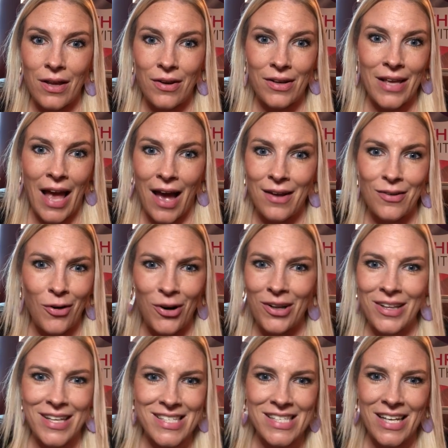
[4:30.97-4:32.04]
yeah, or
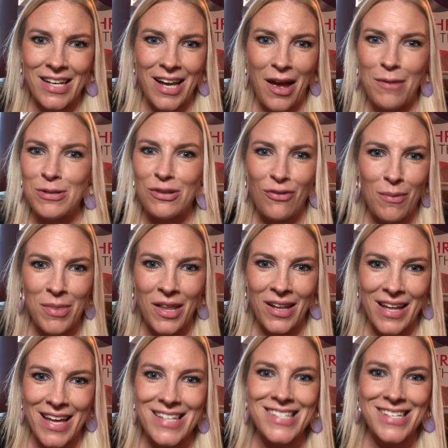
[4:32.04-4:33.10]
listen comes from the
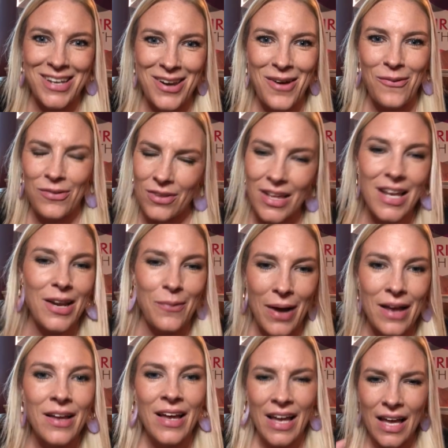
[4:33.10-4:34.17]
list. You know,
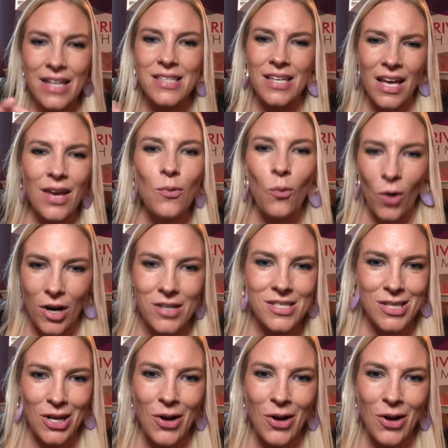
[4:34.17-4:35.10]
anyway, it works.